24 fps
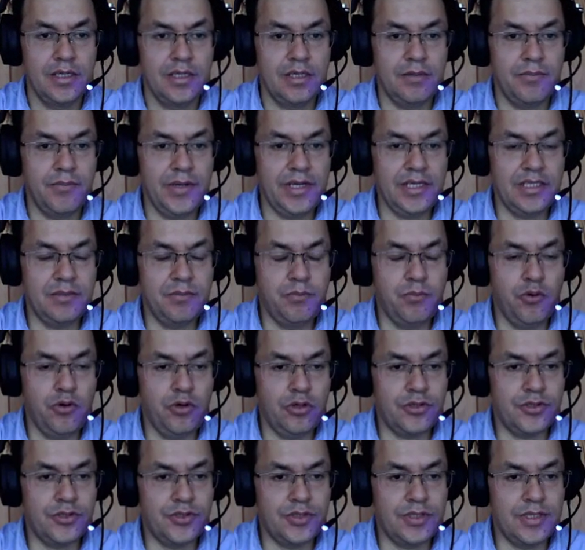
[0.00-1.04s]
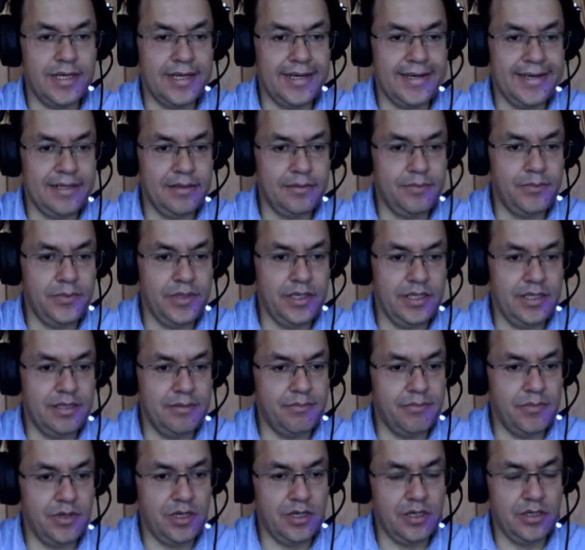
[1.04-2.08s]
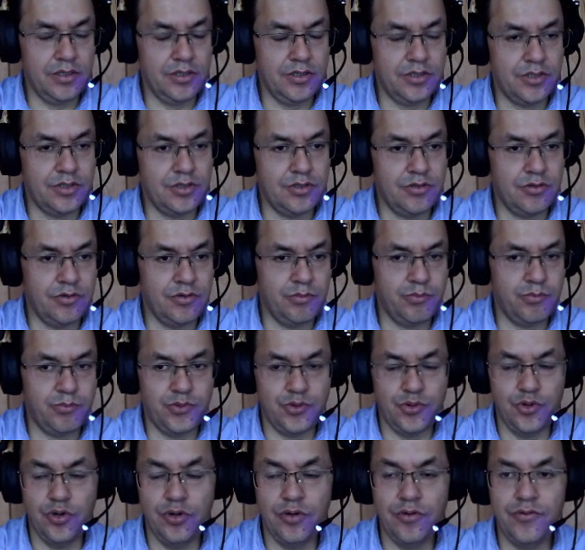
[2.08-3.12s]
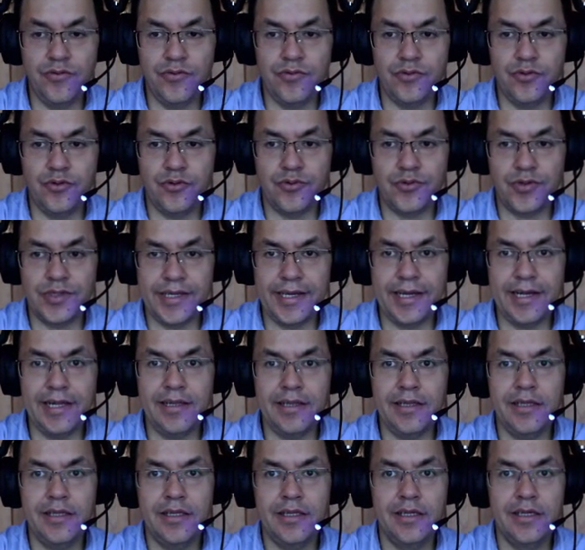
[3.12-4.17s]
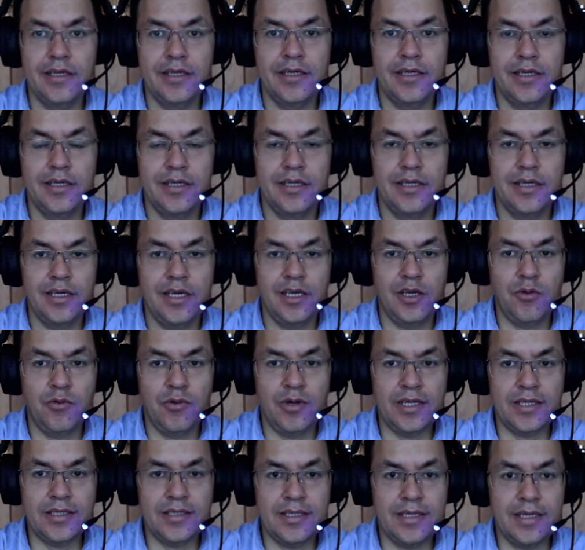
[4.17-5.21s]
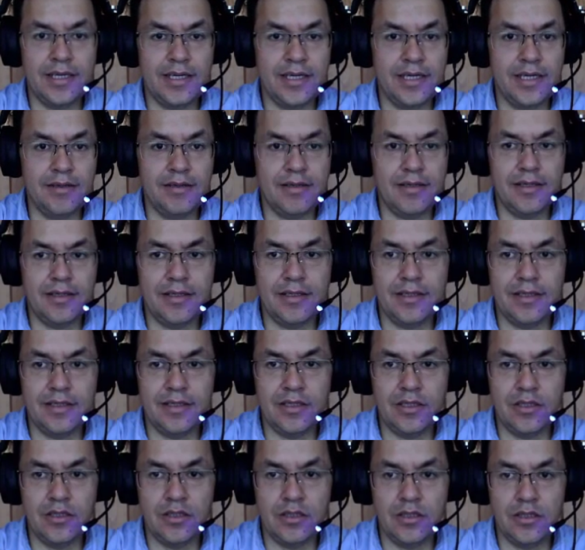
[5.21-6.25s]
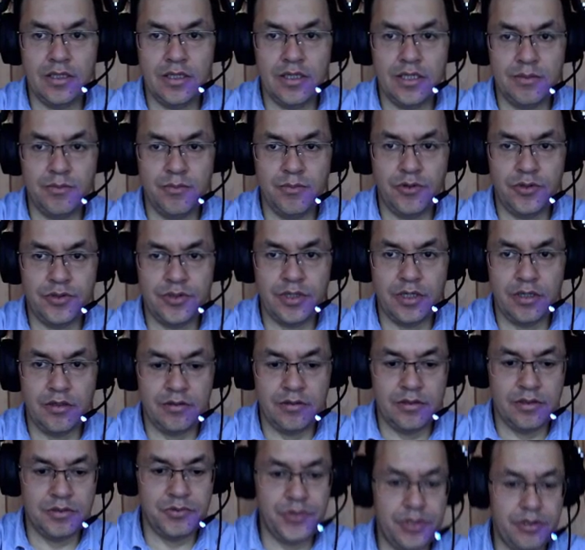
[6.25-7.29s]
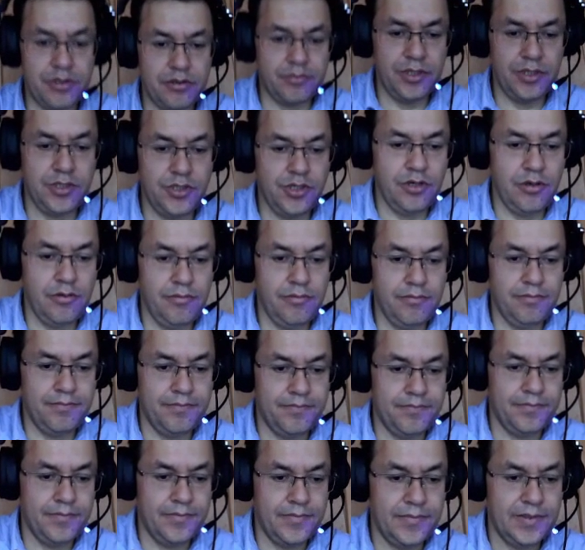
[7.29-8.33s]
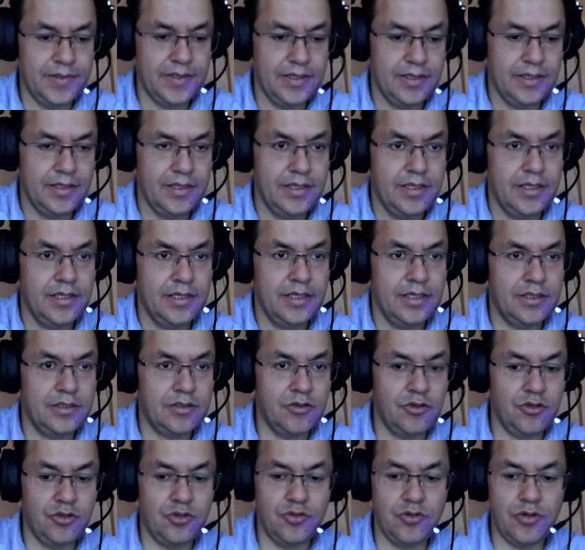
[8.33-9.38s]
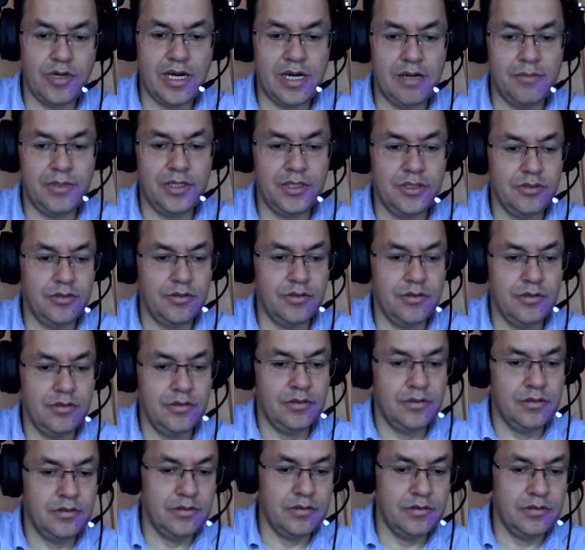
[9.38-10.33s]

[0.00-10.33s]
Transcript: The best books that helped me the most to improve, to sell, it was these books that I'm going to recommend you. Let's go to Amazon